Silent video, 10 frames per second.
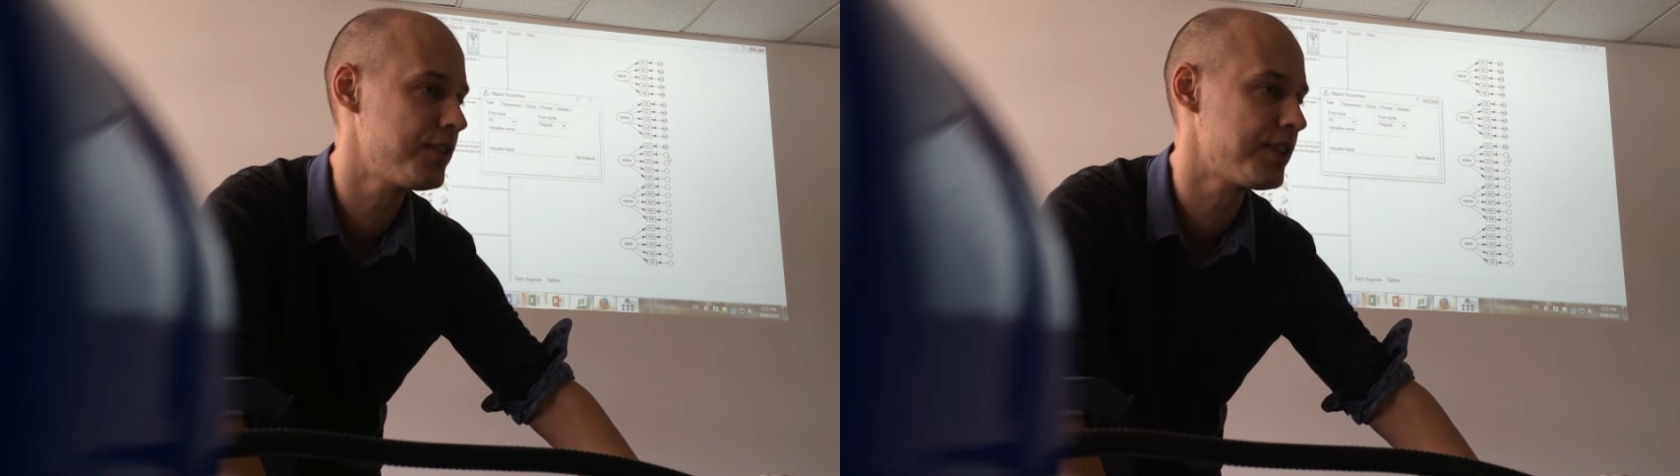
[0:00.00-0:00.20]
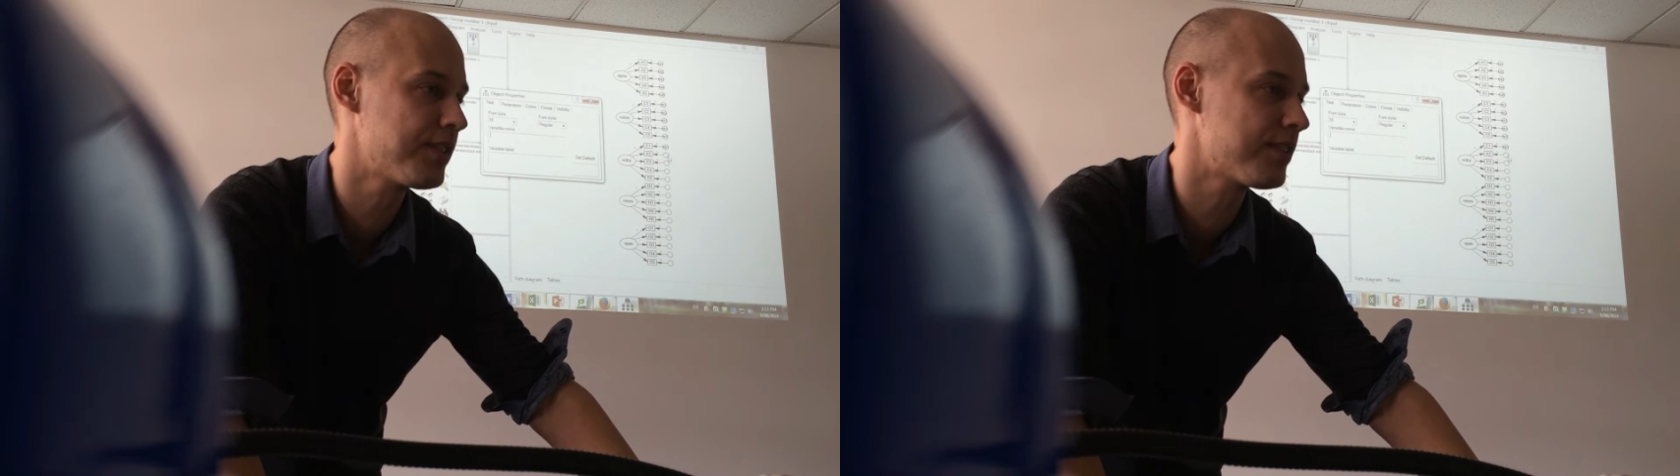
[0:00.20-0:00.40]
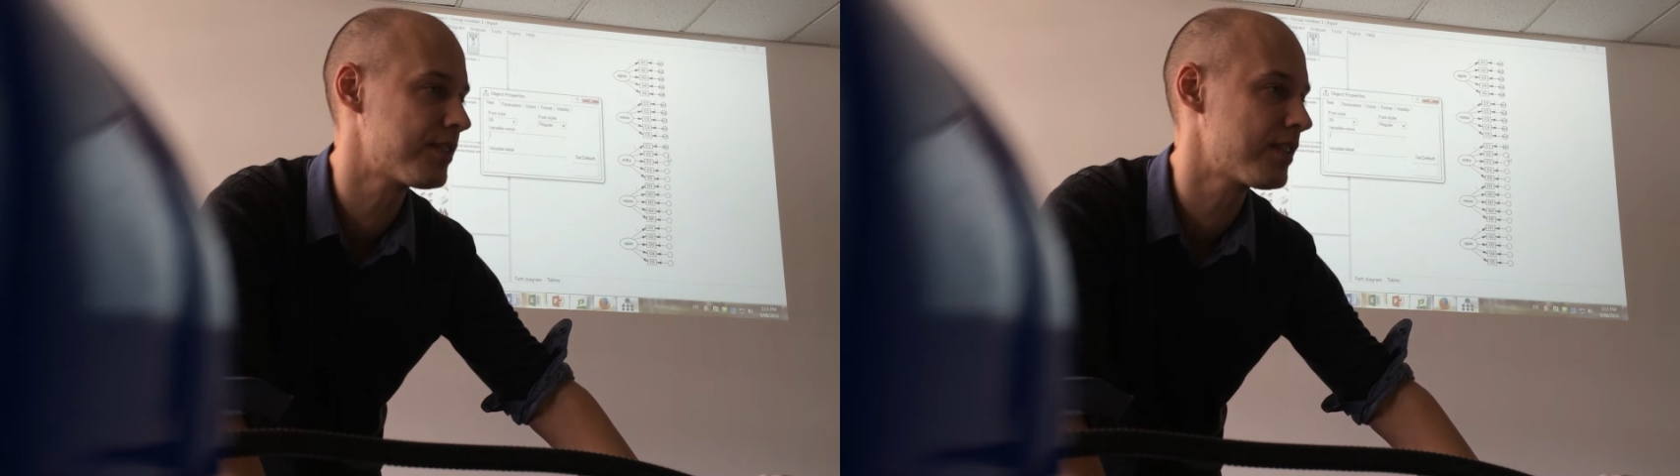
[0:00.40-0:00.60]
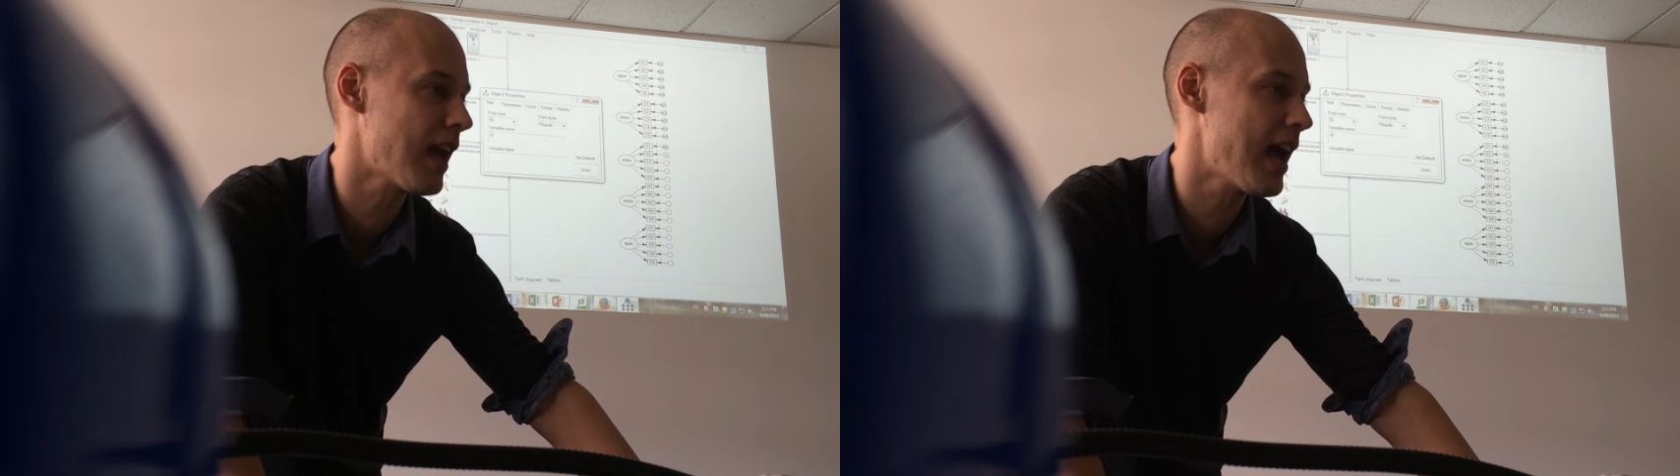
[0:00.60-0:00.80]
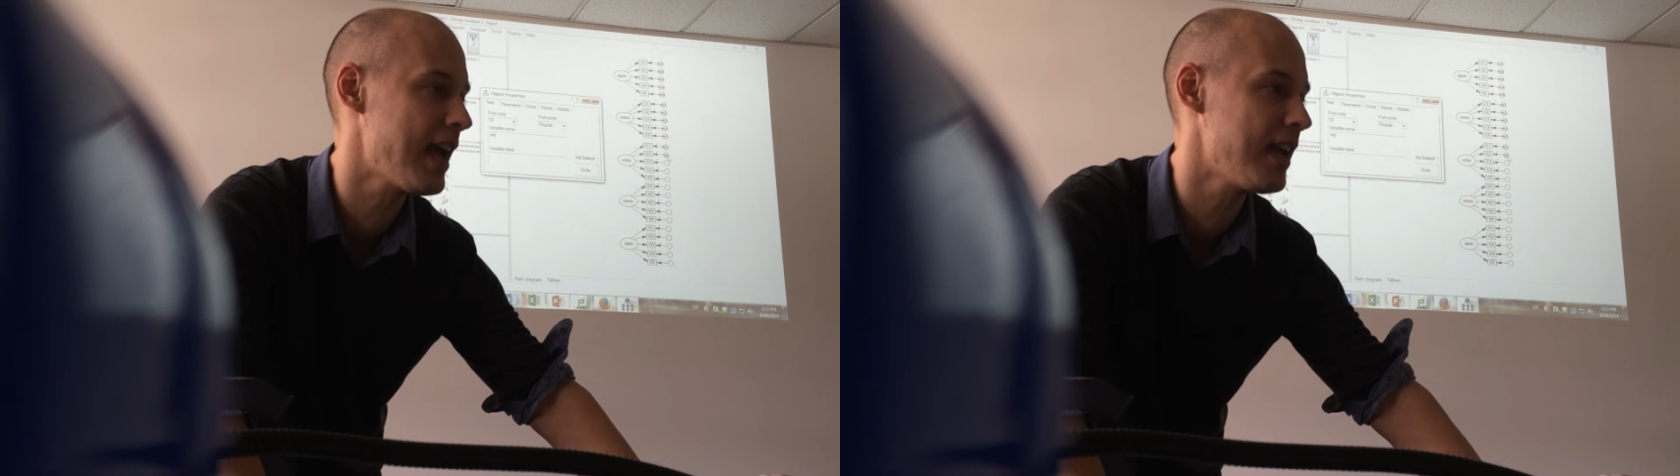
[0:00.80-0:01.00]
just
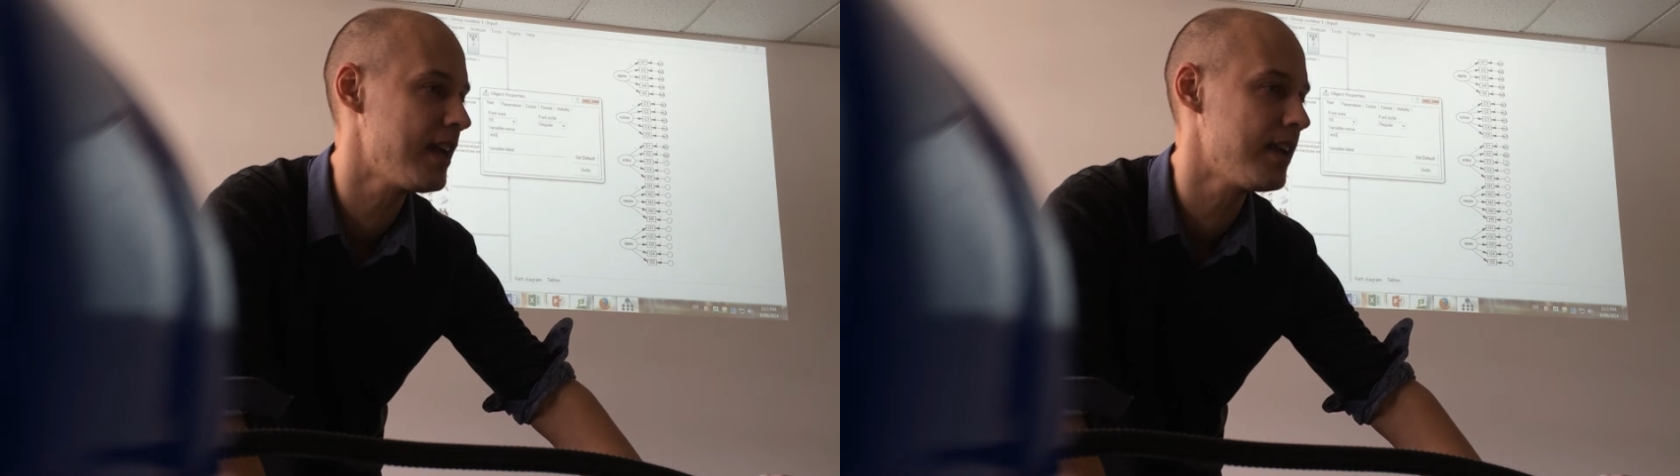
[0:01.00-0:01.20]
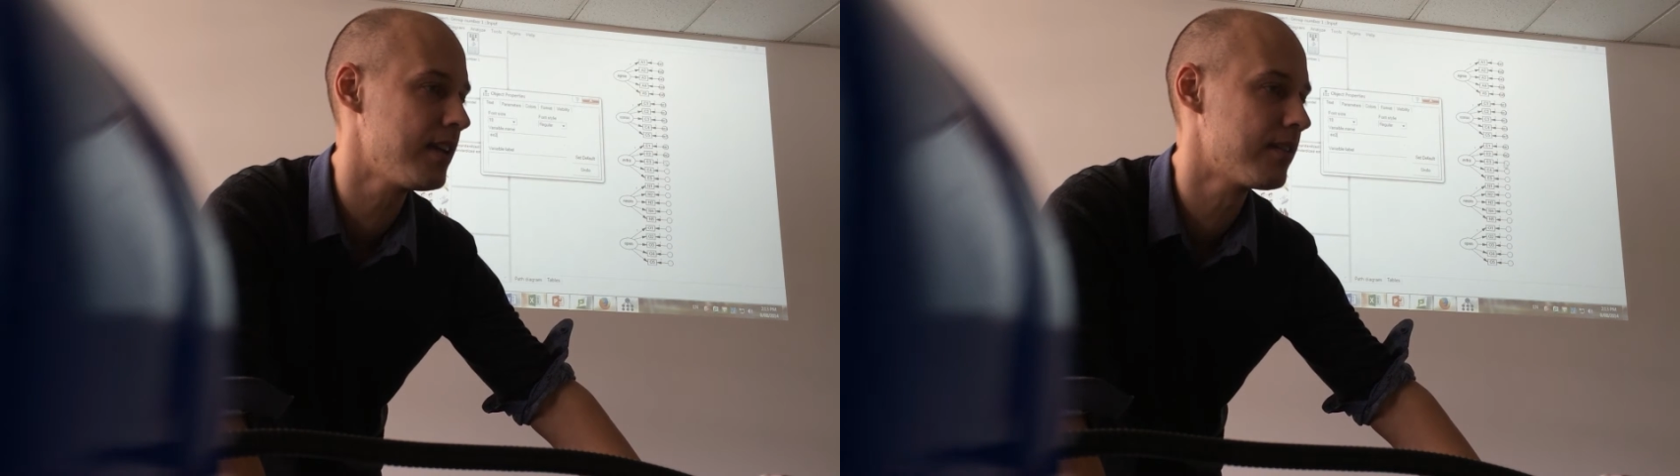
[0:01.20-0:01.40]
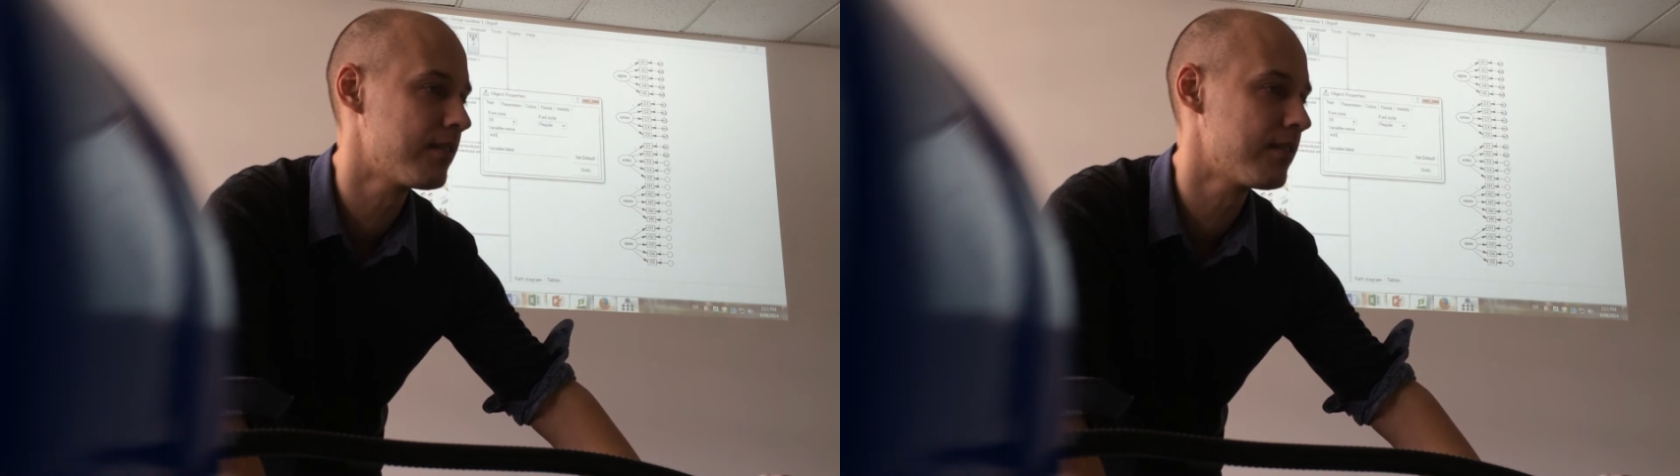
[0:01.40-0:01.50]
stay